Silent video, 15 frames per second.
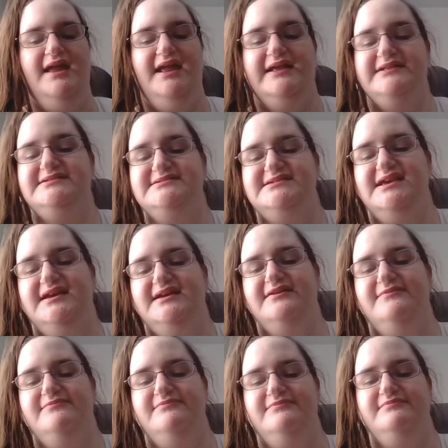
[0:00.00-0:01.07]

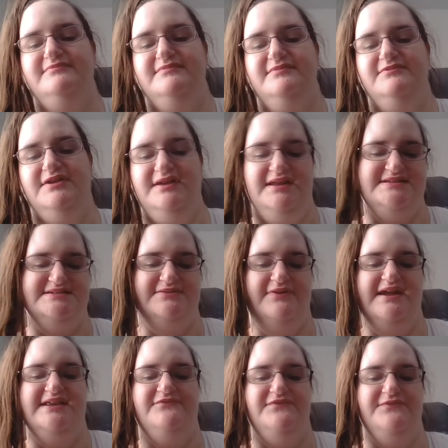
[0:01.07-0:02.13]
And it's a
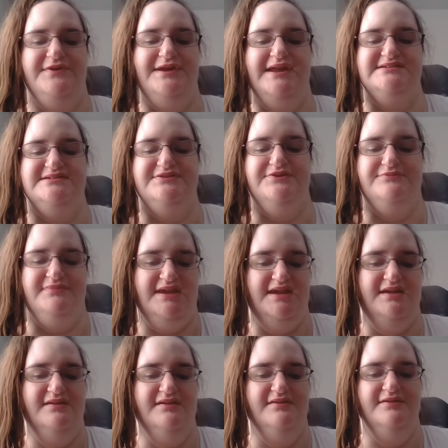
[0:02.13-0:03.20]
way for you to get to know
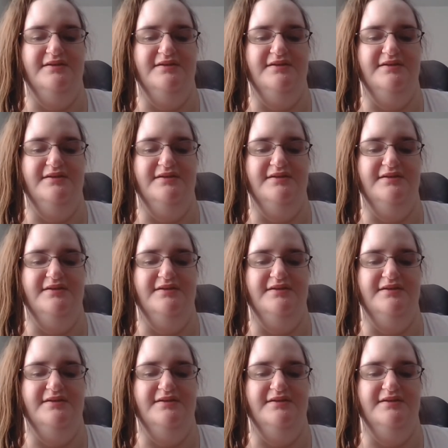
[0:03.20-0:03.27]
me.